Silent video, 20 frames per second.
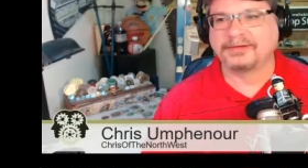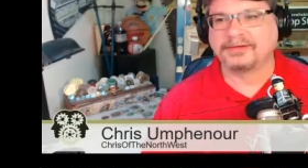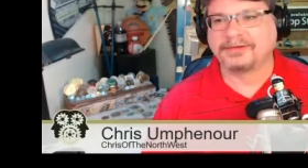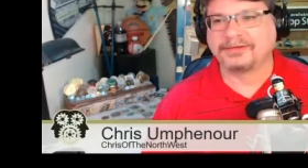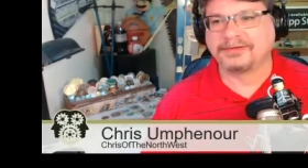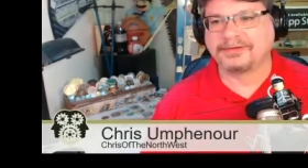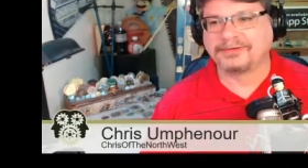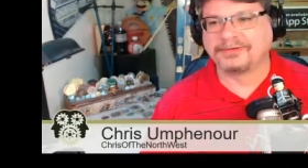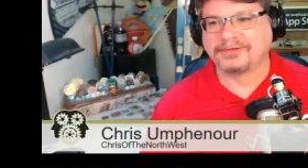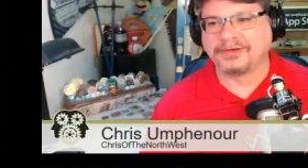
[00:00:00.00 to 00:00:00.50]

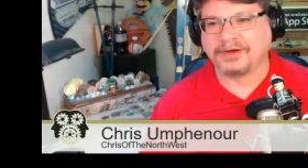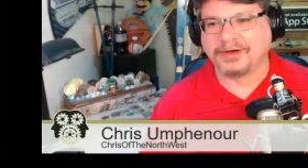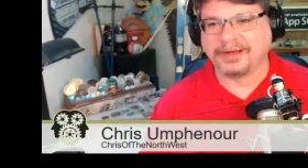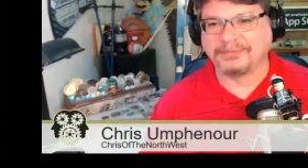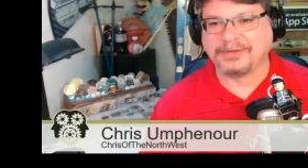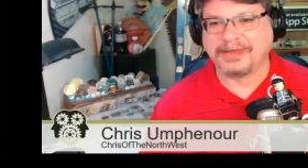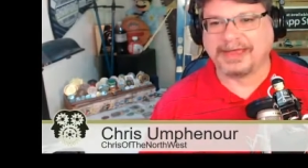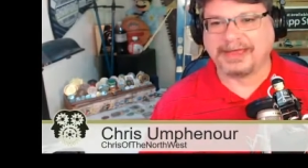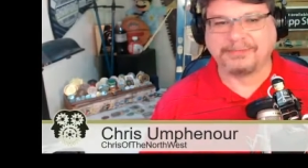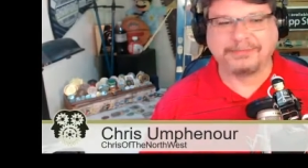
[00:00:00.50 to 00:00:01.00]
So
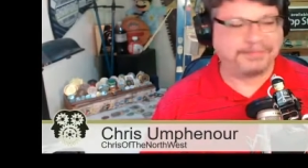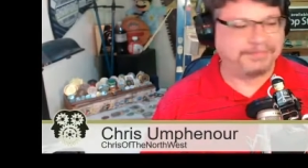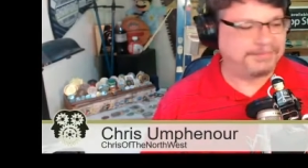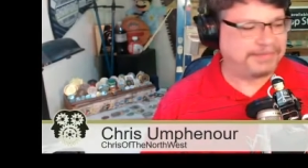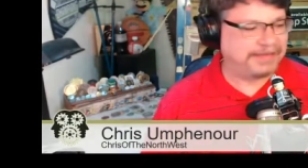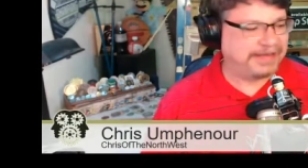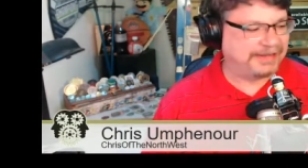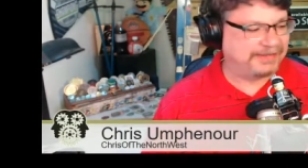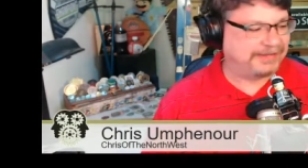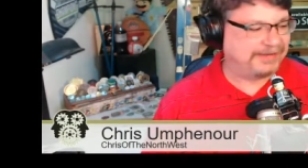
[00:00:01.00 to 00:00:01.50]

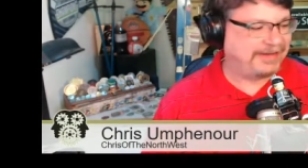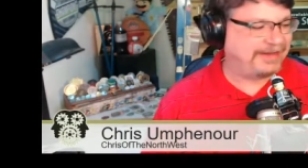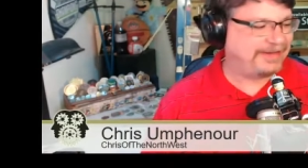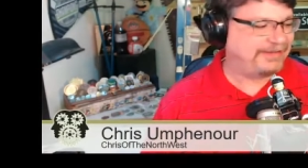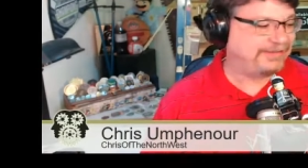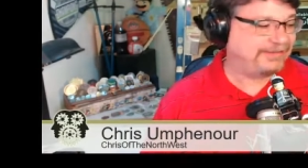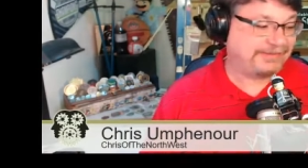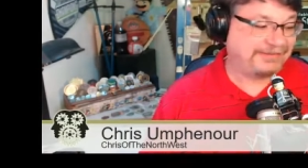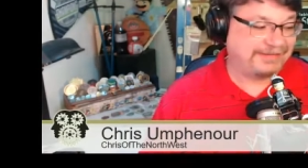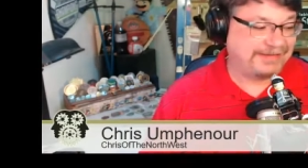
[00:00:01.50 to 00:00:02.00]

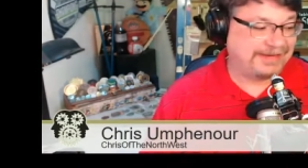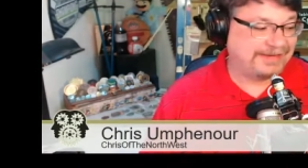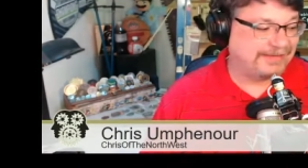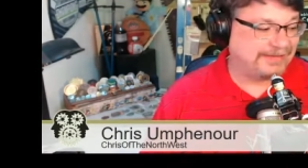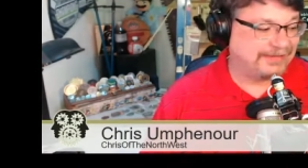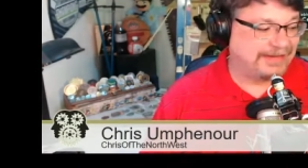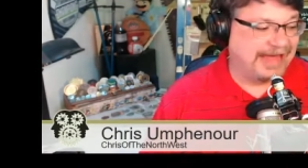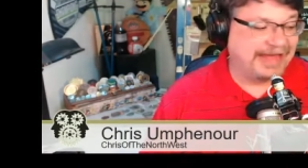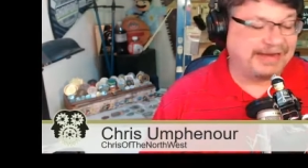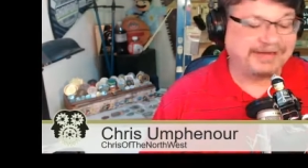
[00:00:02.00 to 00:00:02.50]
it's a
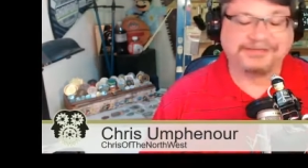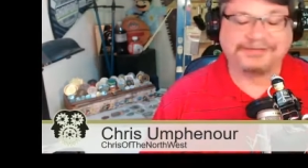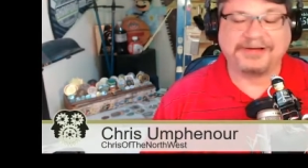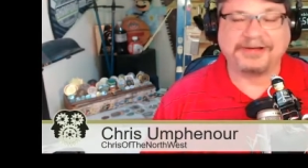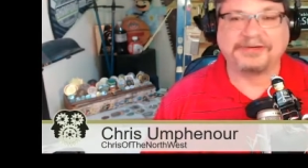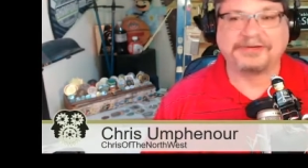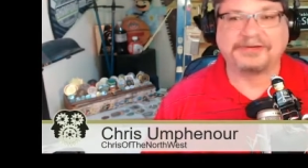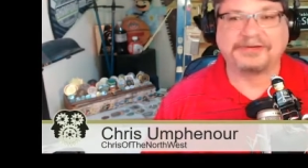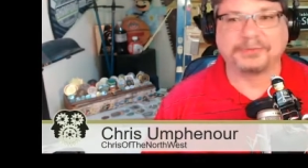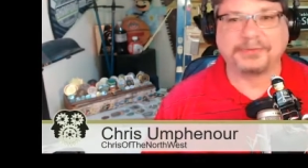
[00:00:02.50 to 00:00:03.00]
lot of
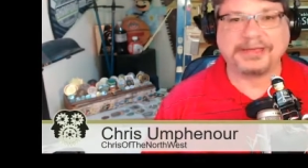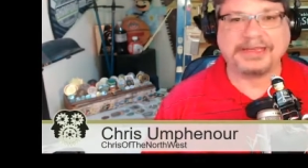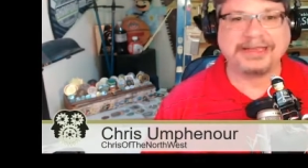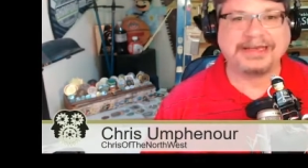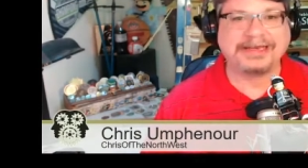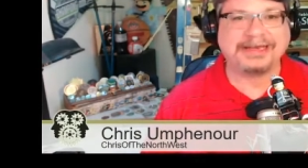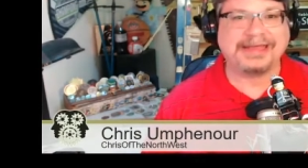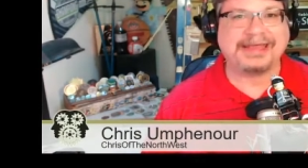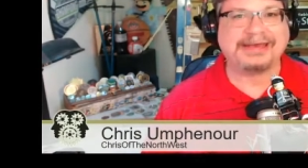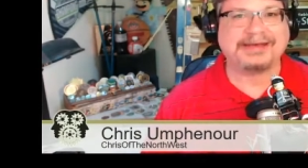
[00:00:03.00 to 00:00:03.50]
fun to
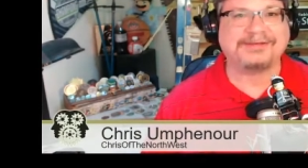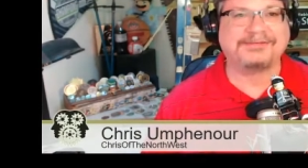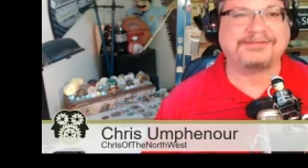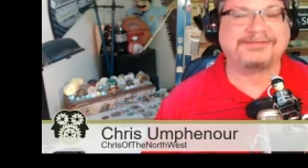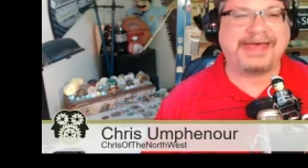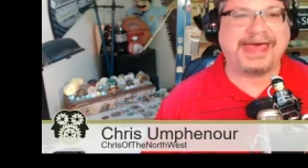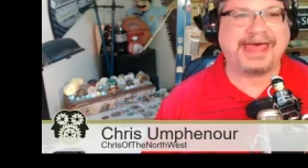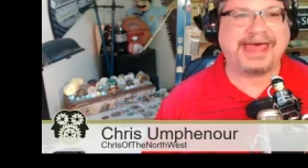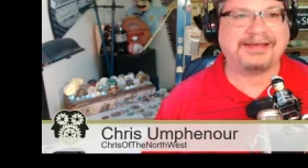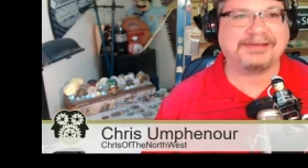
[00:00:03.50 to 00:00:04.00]
read, and in
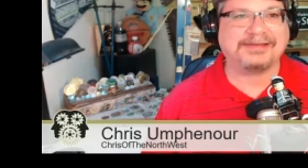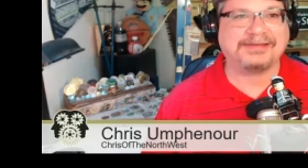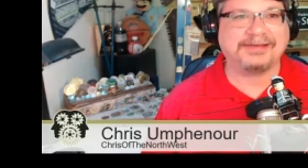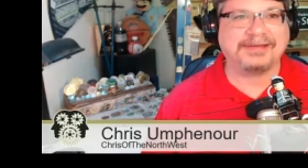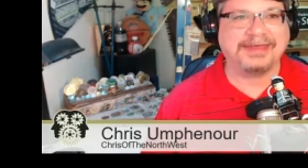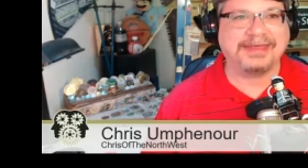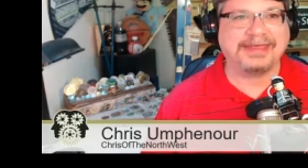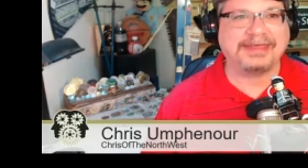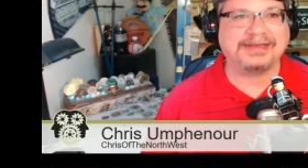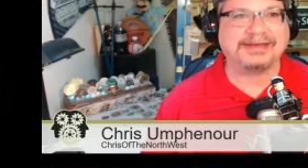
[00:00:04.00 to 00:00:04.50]
fact
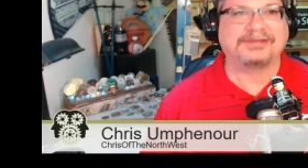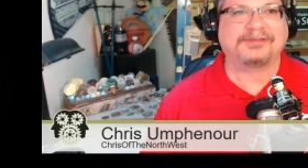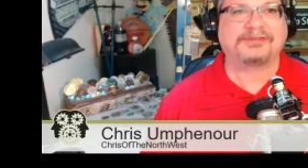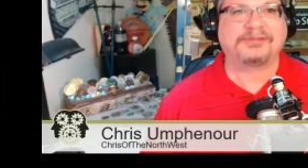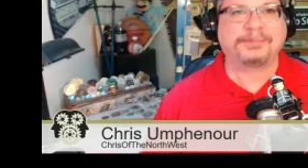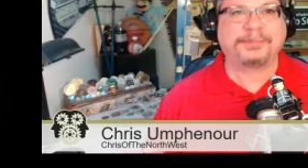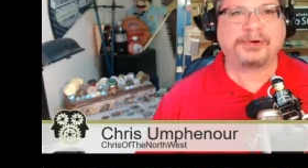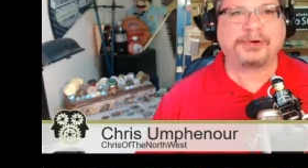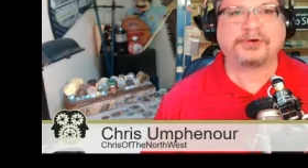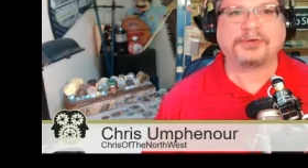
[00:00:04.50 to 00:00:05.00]
it
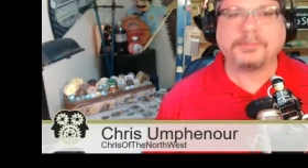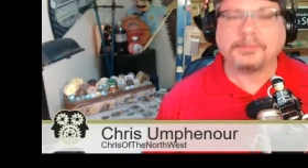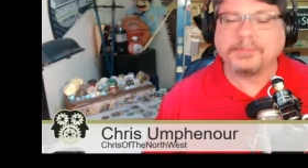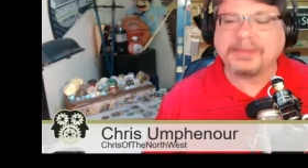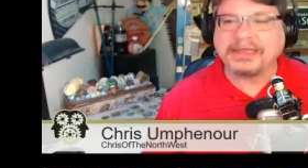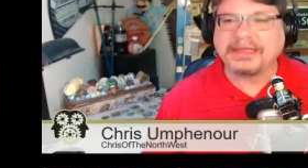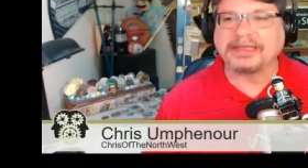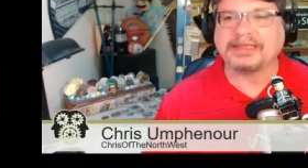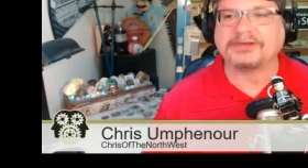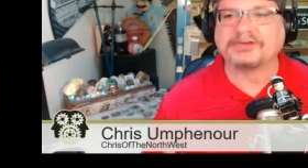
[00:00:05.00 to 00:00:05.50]
spurred
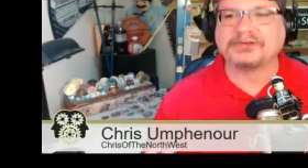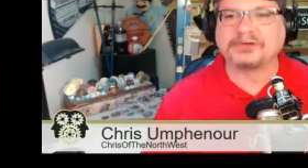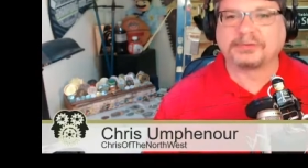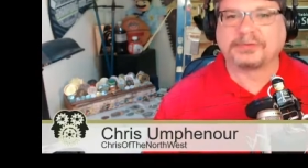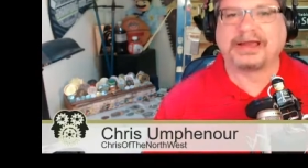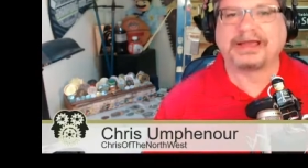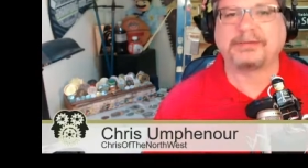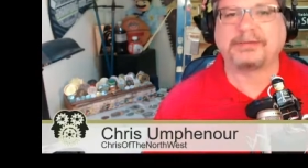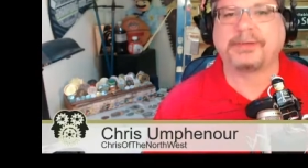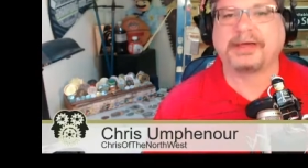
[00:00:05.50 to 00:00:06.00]
me to
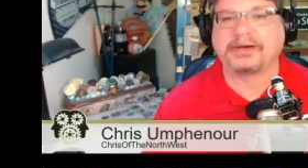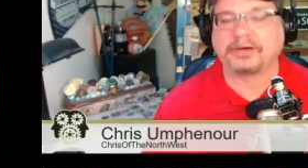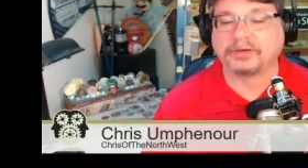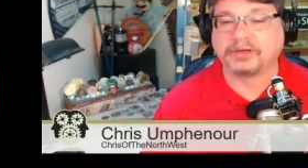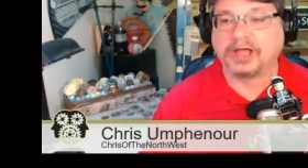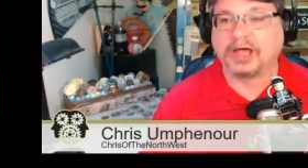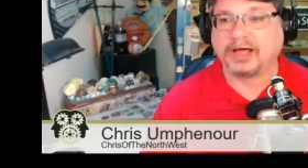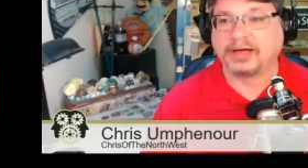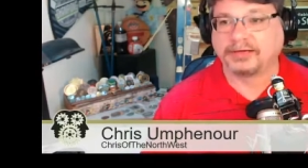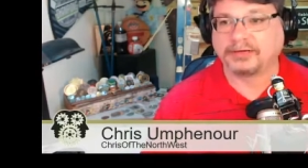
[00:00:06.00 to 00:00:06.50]
write better
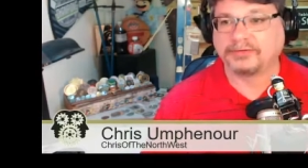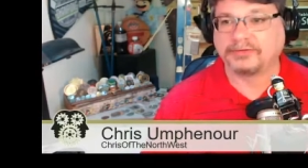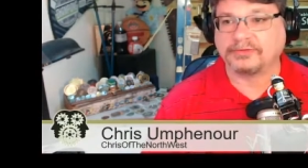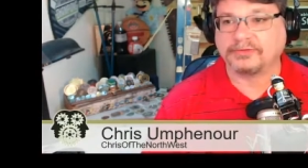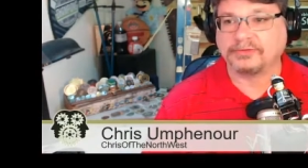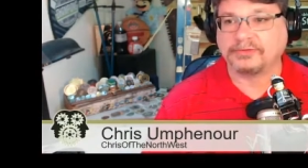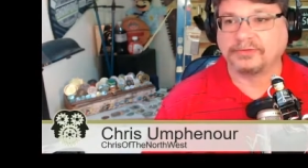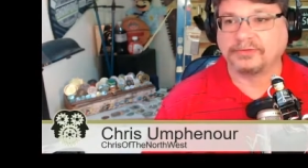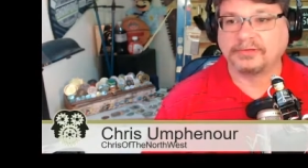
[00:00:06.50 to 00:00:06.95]
logs.